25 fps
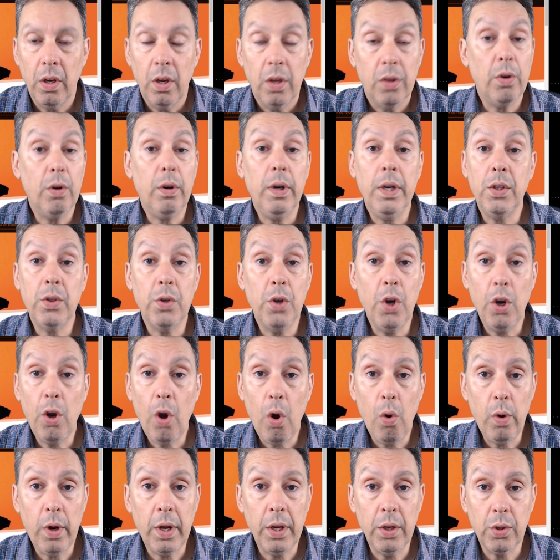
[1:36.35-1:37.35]
there is
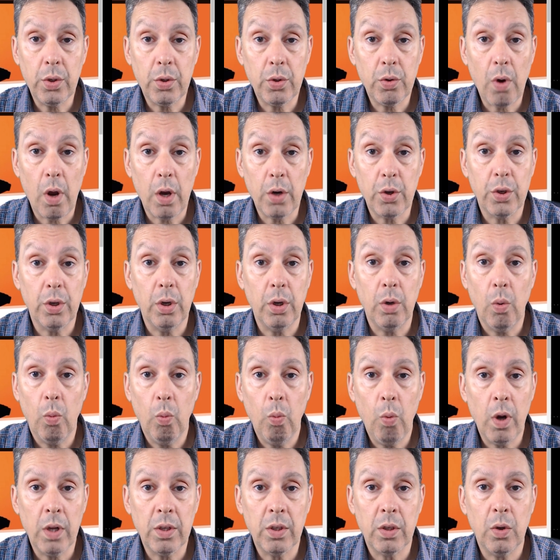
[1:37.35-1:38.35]
no construction
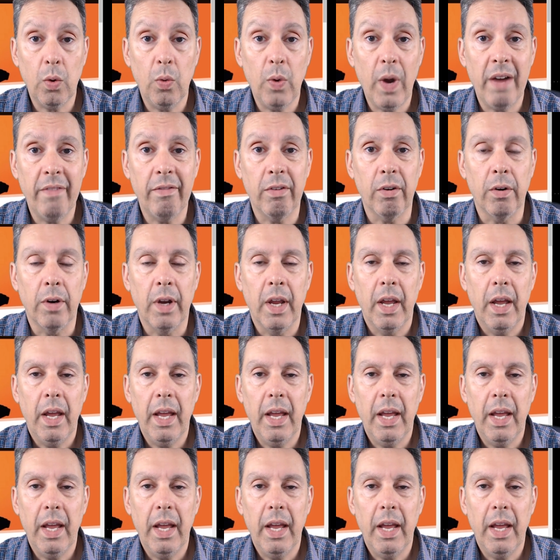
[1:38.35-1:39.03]
whatsoever,